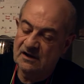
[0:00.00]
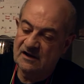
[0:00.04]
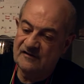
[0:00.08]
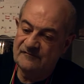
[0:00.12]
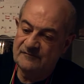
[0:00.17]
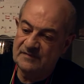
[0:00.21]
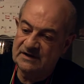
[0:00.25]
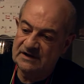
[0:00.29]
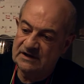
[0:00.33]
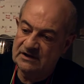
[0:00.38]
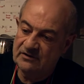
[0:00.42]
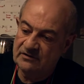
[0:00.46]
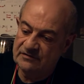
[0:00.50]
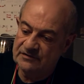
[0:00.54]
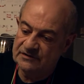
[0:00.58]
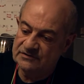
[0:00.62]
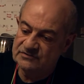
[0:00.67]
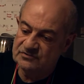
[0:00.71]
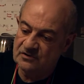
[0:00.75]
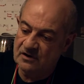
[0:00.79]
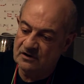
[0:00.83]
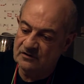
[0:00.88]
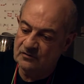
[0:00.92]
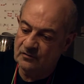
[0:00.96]
I've been here at the
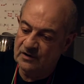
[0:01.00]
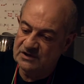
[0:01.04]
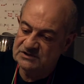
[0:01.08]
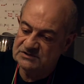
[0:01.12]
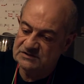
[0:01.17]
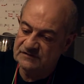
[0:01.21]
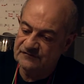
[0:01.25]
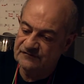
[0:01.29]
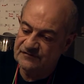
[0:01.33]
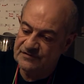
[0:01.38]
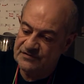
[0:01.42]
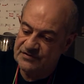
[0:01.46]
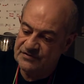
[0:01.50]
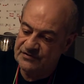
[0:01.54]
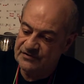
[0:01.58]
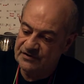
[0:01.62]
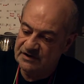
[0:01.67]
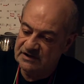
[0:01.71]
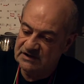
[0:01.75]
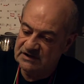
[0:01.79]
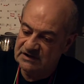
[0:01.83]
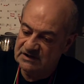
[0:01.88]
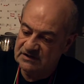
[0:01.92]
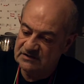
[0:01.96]
Toronto Western for
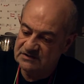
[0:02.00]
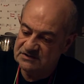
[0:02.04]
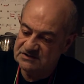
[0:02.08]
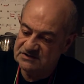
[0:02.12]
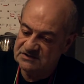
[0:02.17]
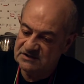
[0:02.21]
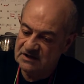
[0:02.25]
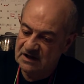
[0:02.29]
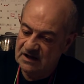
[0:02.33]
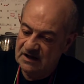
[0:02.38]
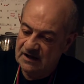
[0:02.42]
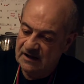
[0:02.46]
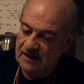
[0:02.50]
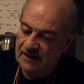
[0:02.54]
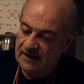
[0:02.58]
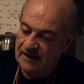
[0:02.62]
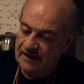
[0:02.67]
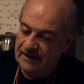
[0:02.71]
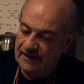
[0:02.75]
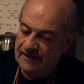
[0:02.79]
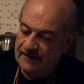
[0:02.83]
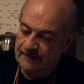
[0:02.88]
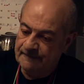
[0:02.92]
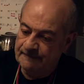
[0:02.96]
30 years.
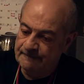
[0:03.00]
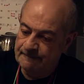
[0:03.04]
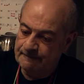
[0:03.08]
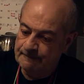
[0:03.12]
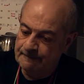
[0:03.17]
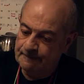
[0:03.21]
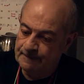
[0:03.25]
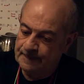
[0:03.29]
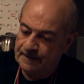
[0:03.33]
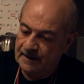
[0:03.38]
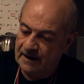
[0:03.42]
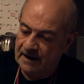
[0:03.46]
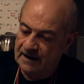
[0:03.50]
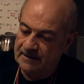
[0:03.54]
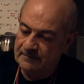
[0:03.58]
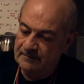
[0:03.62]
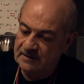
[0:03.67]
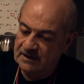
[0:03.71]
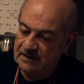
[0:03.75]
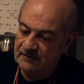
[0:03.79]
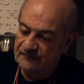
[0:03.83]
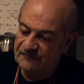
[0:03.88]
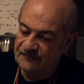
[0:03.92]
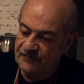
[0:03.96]
Um,
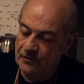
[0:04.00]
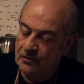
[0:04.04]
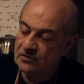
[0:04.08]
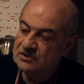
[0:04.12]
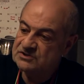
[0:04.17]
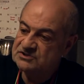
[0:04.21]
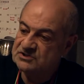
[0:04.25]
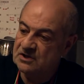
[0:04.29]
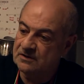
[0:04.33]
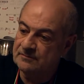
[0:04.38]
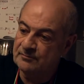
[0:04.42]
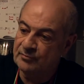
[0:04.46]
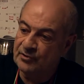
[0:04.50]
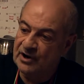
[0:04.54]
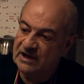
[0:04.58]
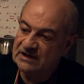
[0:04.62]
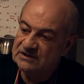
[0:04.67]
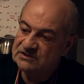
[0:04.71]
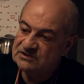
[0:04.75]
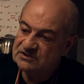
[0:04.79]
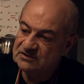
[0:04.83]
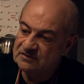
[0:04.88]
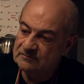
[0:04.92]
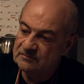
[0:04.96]
I'm focused on
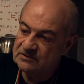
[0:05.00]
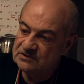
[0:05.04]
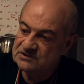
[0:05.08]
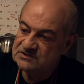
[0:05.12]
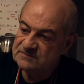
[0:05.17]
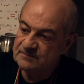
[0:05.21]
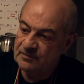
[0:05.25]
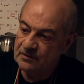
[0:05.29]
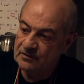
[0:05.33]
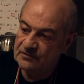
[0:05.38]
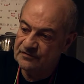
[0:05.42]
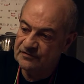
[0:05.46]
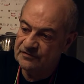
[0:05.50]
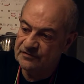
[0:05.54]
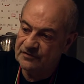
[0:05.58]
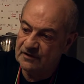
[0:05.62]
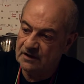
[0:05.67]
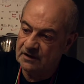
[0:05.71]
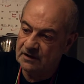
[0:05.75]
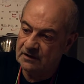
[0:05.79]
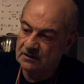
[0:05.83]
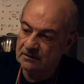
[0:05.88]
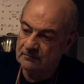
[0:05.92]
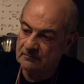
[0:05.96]
brain tumors, both
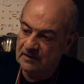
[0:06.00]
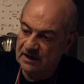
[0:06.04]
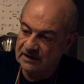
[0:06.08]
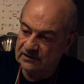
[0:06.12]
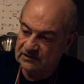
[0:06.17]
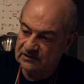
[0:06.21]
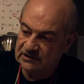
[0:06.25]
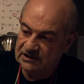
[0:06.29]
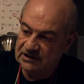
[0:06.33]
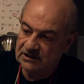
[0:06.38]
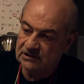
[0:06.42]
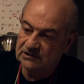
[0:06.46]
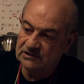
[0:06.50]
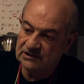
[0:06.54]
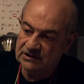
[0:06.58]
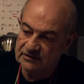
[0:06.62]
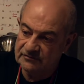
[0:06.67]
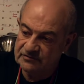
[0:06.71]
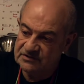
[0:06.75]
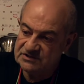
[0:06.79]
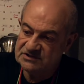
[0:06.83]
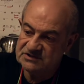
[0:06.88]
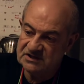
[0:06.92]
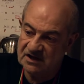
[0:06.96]
uh, my clinical
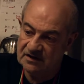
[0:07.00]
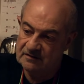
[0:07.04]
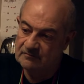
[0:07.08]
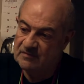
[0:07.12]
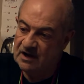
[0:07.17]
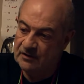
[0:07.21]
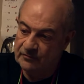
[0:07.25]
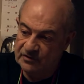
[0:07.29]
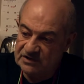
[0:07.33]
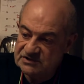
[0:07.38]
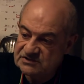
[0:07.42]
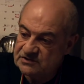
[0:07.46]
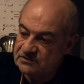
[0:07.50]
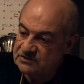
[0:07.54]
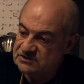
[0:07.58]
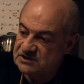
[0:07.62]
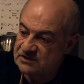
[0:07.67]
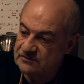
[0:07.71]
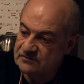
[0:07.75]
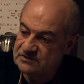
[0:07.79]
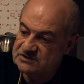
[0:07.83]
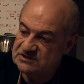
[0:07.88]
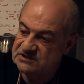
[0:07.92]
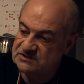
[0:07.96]
interest and my research
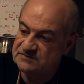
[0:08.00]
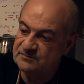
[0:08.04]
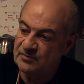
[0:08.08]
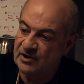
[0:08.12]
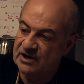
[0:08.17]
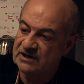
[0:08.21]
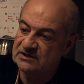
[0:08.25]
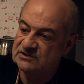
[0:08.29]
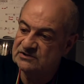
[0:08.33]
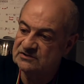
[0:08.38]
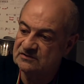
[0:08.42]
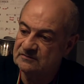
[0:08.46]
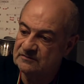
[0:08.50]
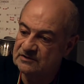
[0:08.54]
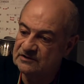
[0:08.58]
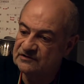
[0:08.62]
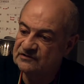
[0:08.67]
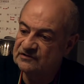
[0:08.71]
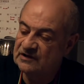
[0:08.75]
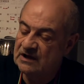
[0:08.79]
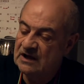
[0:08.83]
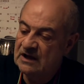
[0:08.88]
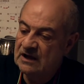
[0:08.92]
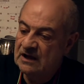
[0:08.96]
interest is brain
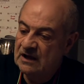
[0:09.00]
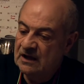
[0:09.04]
tumors.